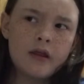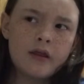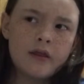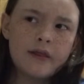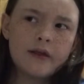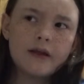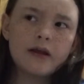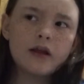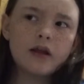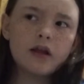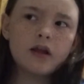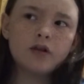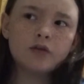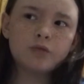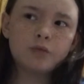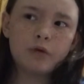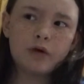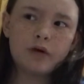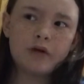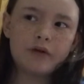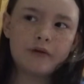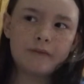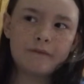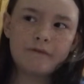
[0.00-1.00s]
I think I lost
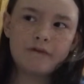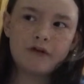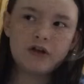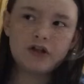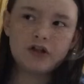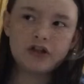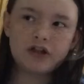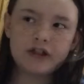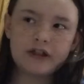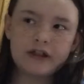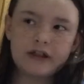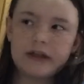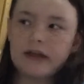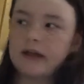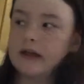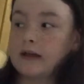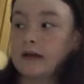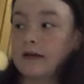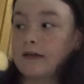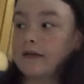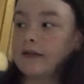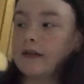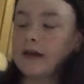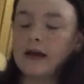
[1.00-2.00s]
one of them fishing, and
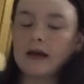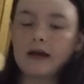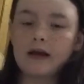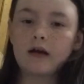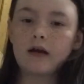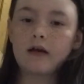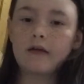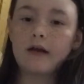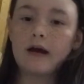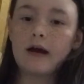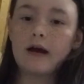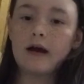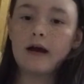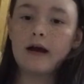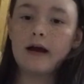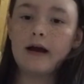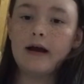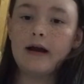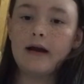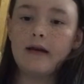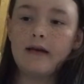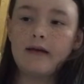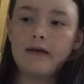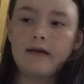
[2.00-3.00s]
I, then I got that
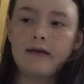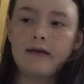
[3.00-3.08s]
hat.